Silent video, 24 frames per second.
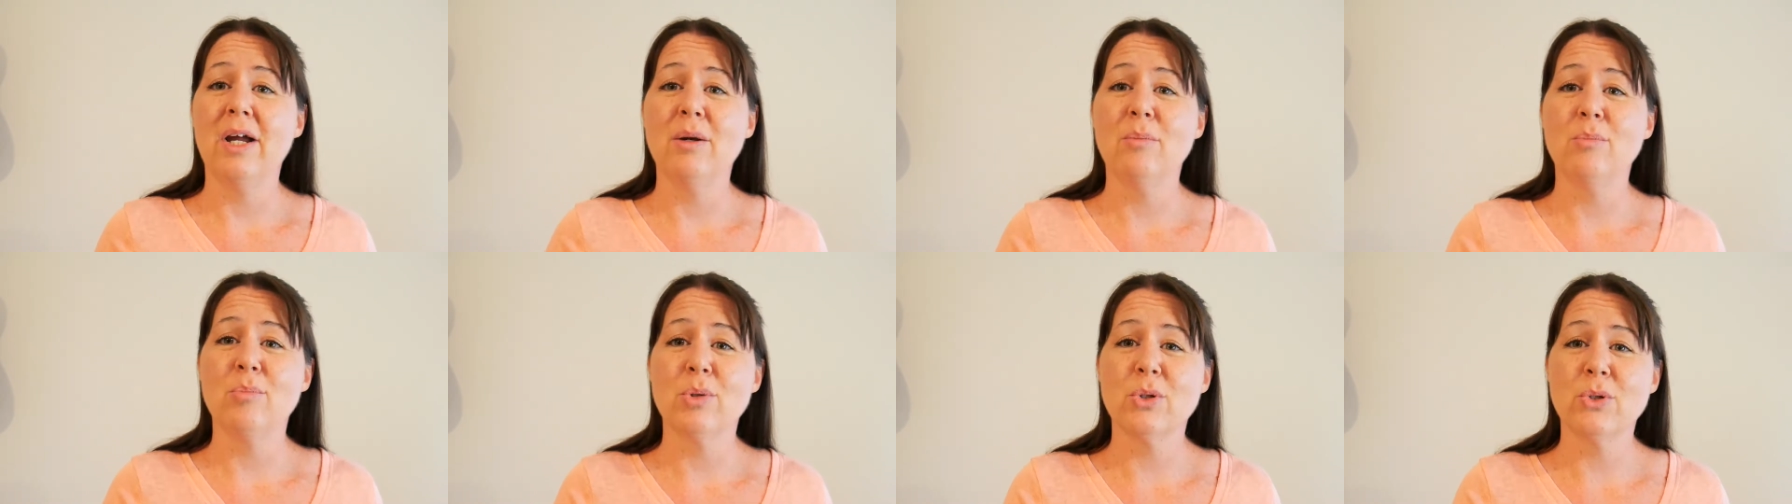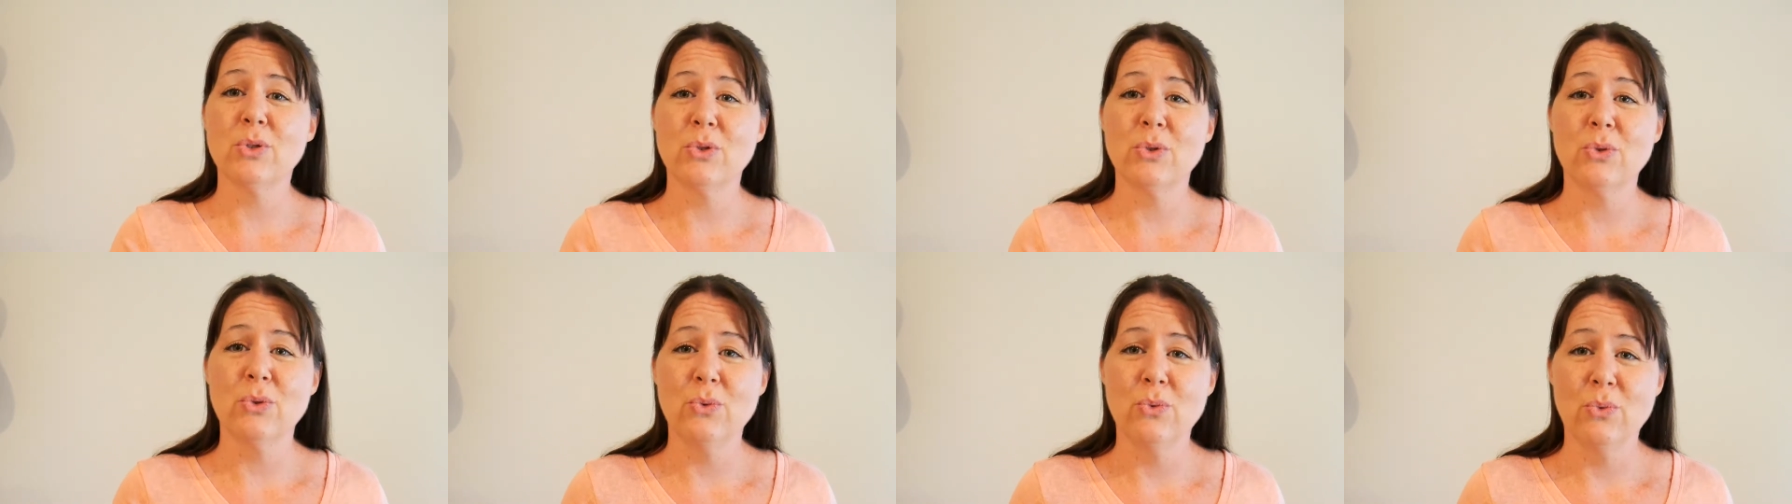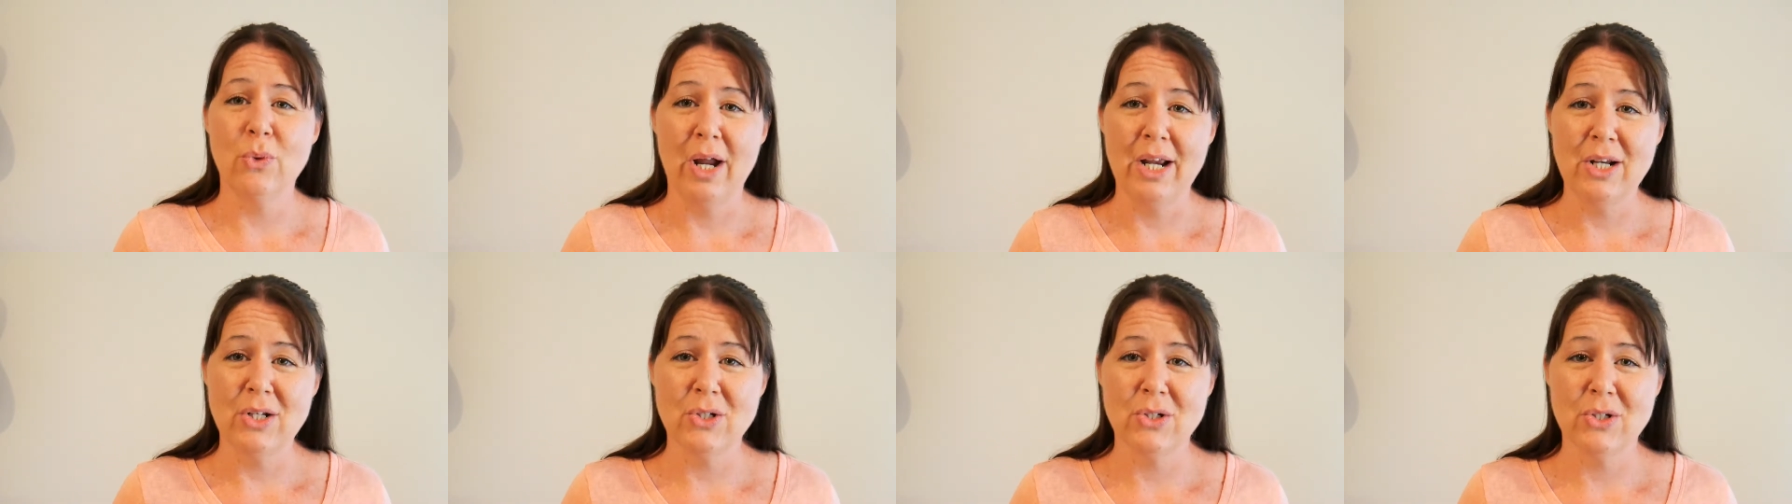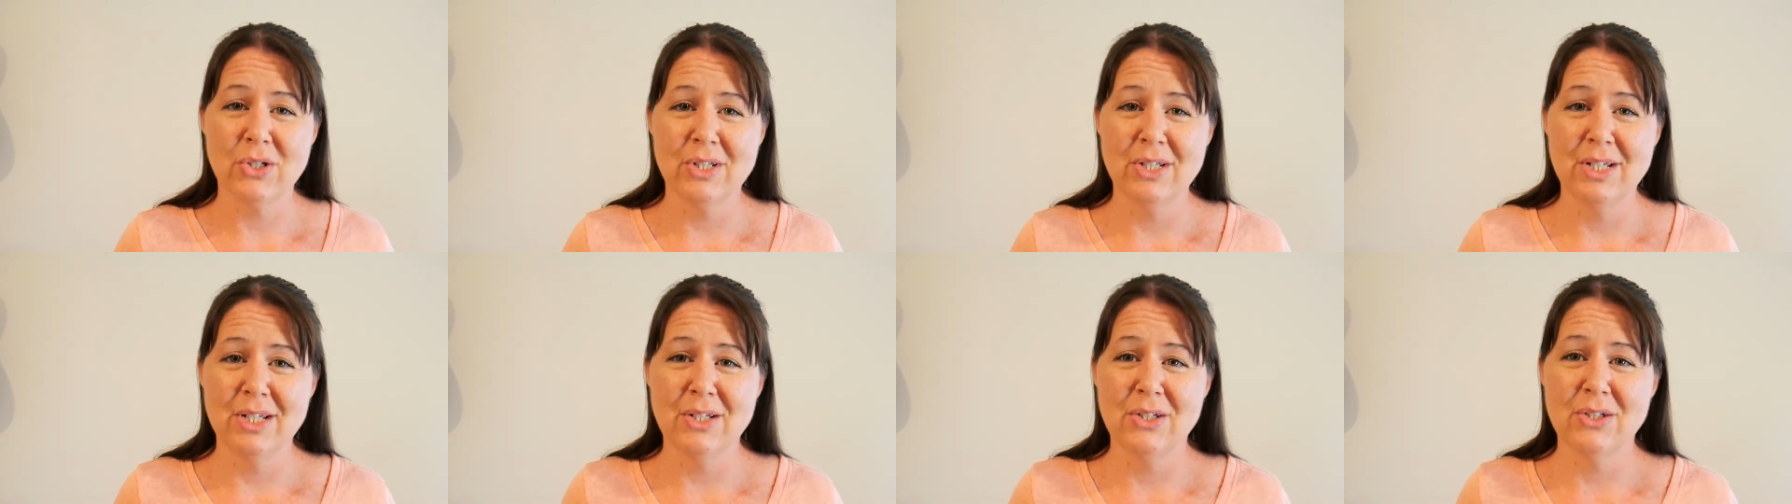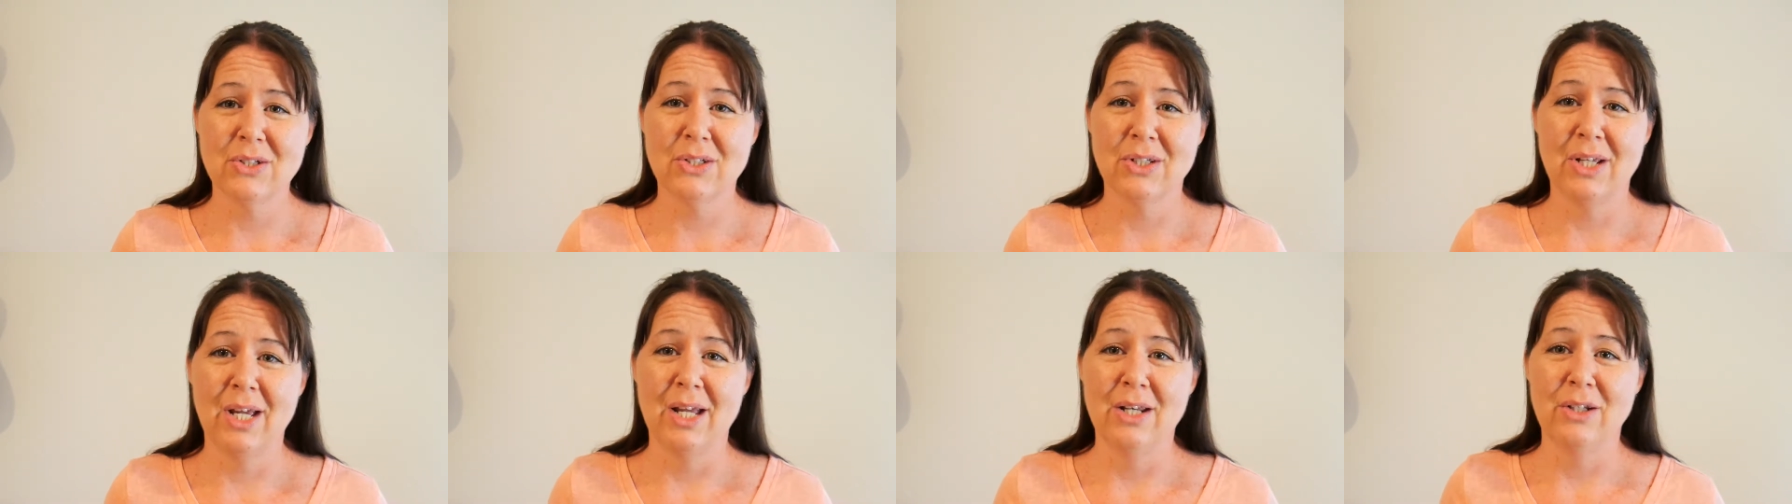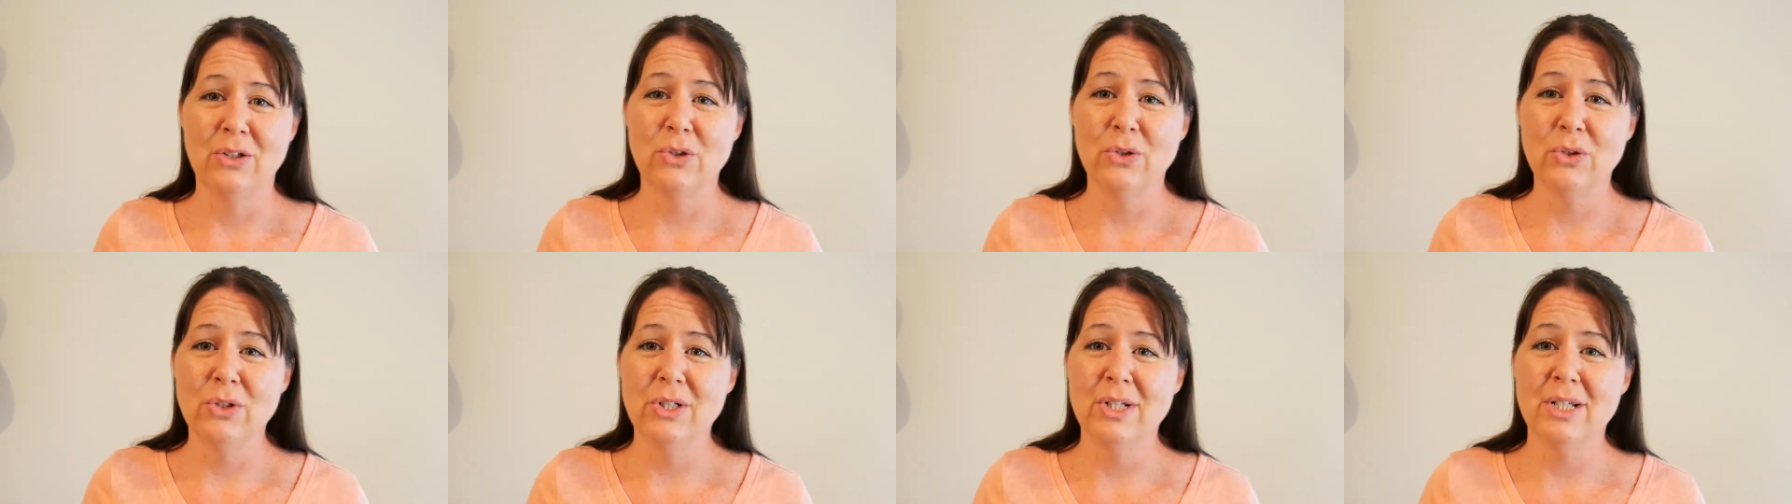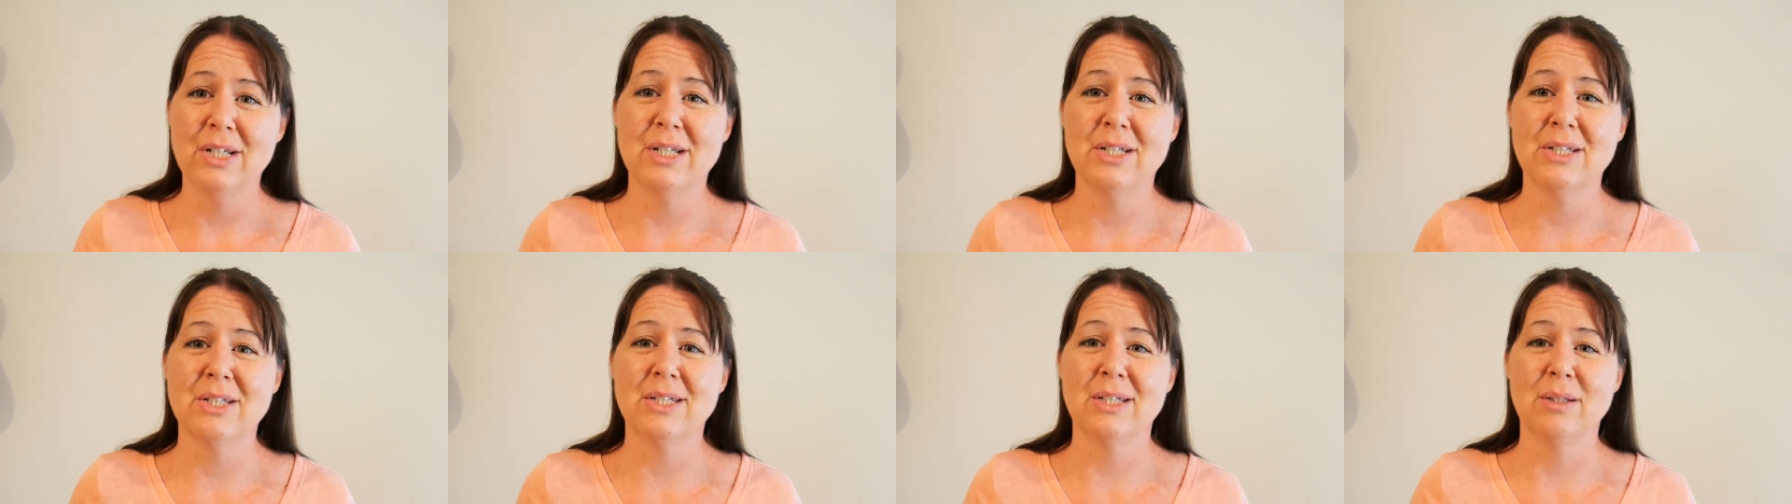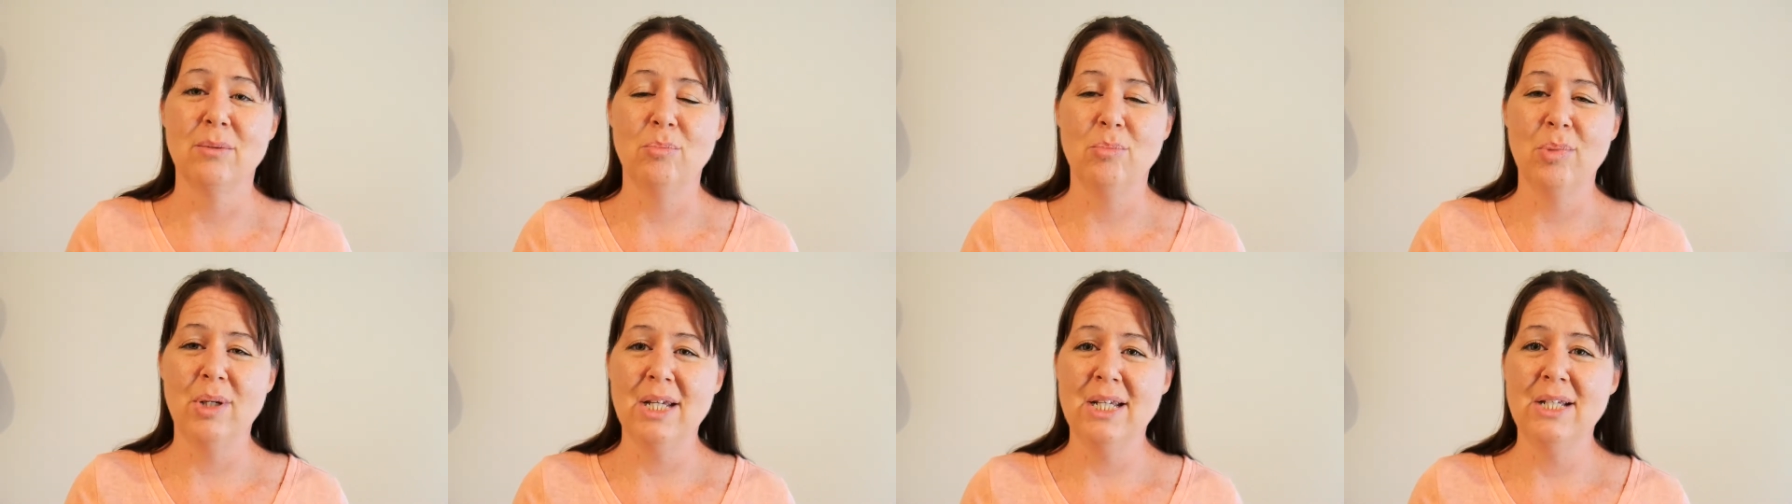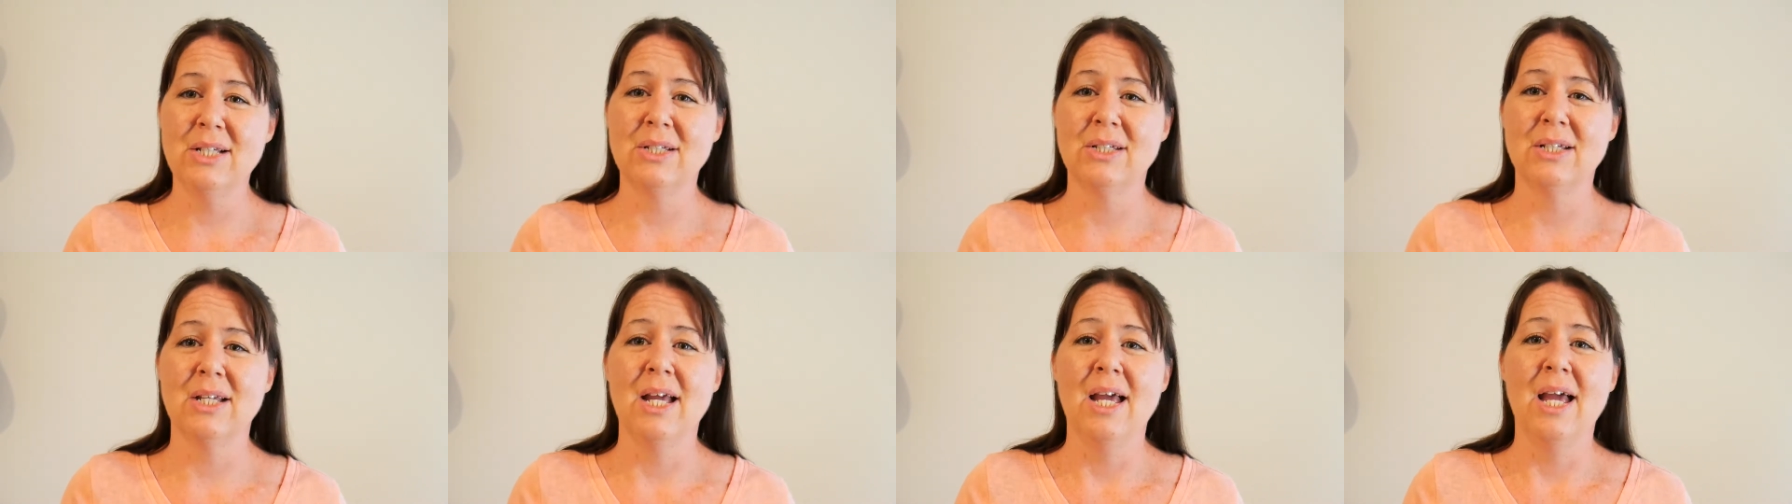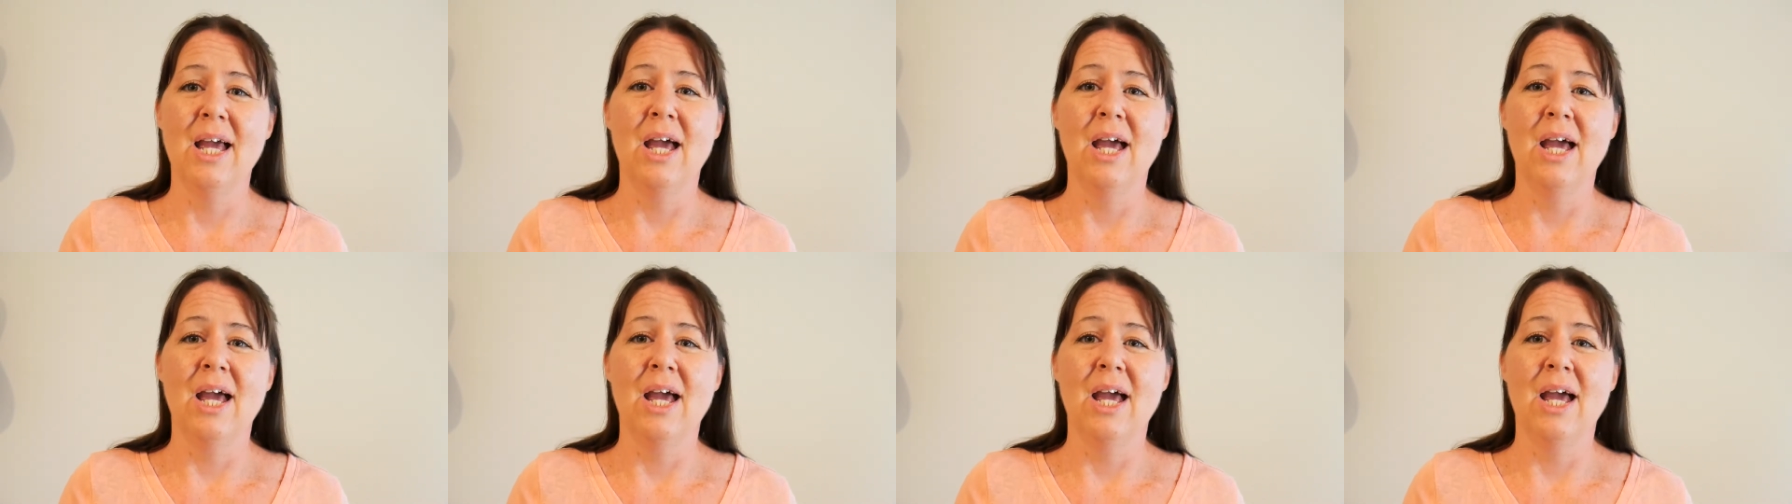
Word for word: and pursue righteousness and goodness and peace